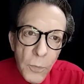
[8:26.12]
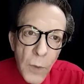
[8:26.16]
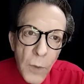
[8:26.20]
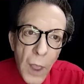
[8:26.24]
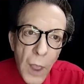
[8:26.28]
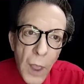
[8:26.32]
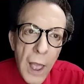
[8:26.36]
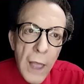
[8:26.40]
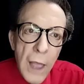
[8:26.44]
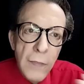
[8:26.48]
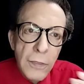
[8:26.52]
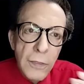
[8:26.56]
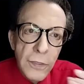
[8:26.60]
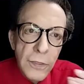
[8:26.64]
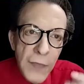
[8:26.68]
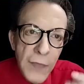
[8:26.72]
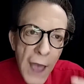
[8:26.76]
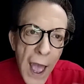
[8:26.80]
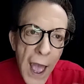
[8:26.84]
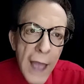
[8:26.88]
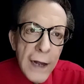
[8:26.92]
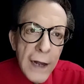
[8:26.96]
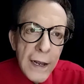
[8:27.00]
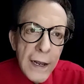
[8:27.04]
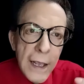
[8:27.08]
And
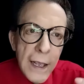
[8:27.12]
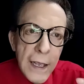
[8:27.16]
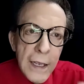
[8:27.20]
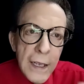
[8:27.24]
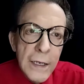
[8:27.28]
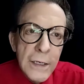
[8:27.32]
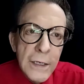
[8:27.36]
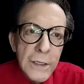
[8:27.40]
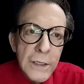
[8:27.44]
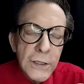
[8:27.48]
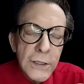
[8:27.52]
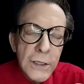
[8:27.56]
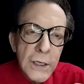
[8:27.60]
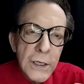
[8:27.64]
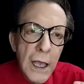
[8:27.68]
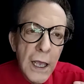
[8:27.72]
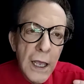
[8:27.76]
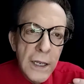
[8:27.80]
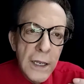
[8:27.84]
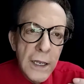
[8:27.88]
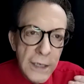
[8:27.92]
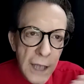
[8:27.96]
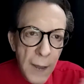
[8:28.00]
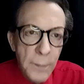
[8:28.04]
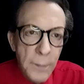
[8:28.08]
that is
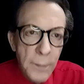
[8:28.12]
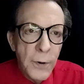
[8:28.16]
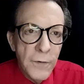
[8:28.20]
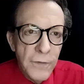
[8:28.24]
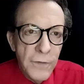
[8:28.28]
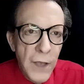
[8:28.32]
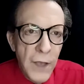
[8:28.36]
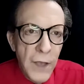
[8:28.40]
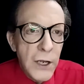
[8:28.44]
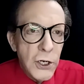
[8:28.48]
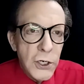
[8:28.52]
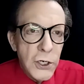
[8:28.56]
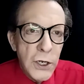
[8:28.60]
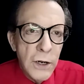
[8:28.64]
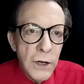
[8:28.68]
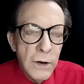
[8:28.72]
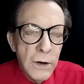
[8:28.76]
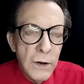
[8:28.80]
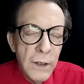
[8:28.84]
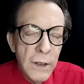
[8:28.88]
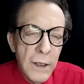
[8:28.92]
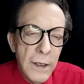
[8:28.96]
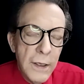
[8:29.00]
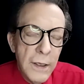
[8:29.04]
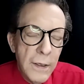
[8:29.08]
a deprivation